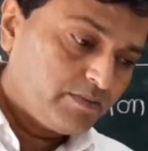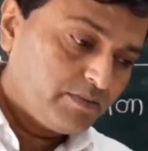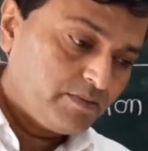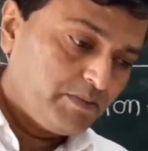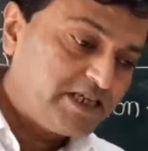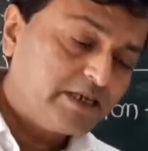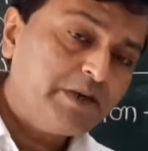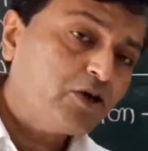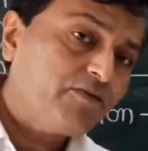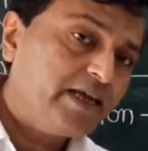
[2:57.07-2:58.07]

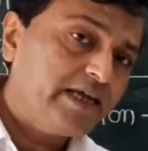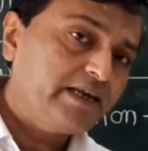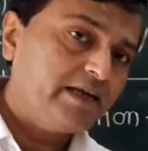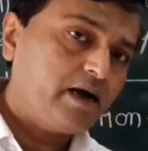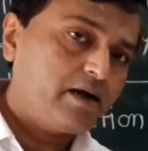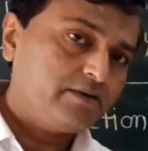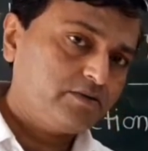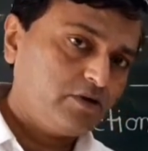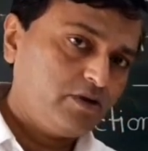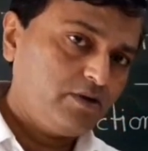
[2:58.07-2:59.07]
measurement of area
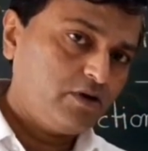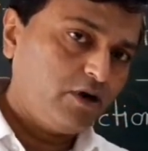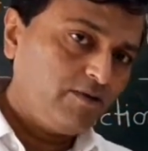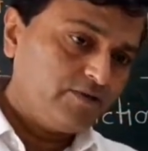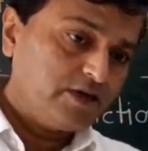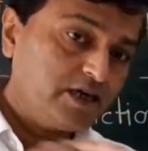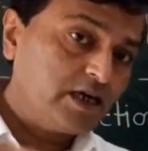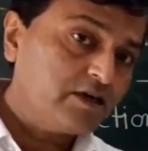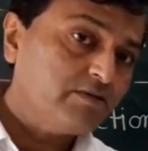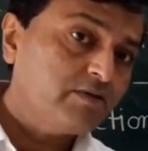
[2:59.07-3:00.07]
of
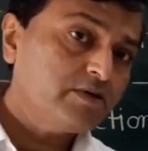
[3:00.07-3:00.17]
curve